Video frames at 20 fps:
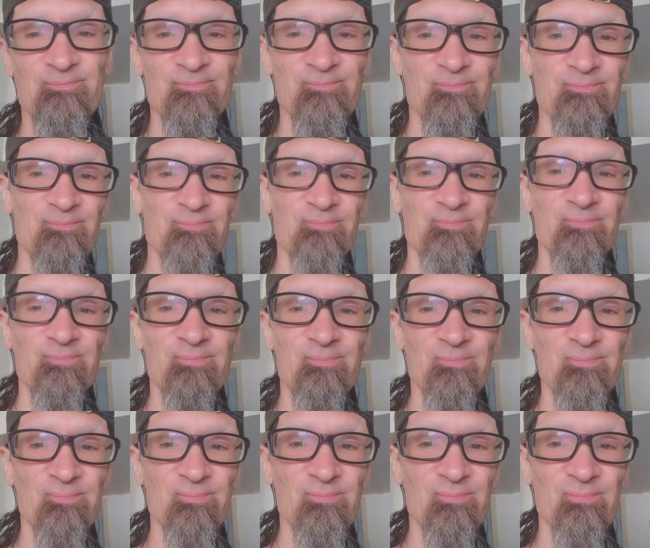
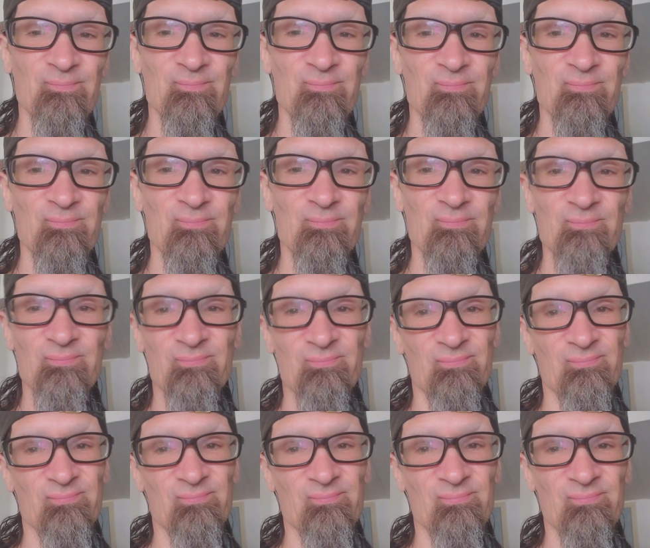
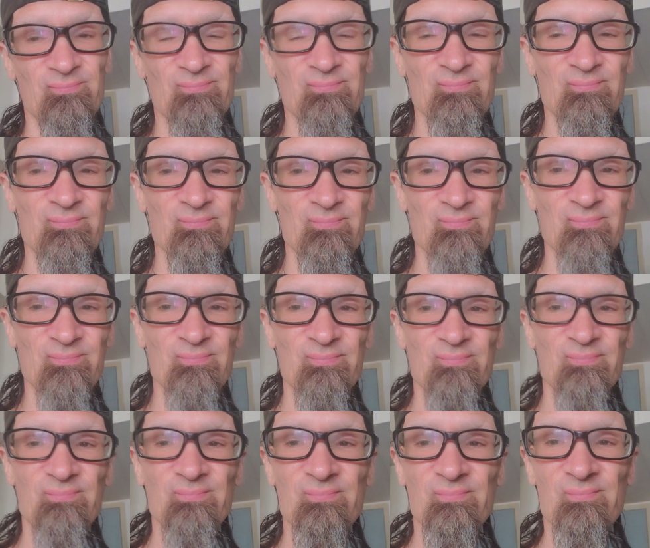
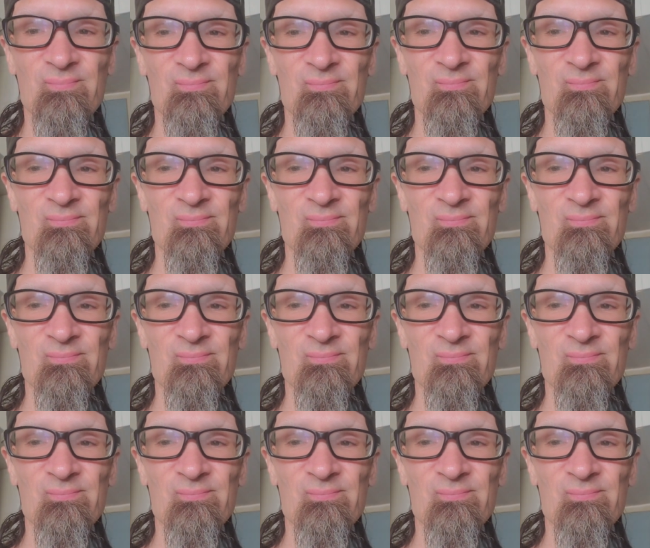(no one is talking)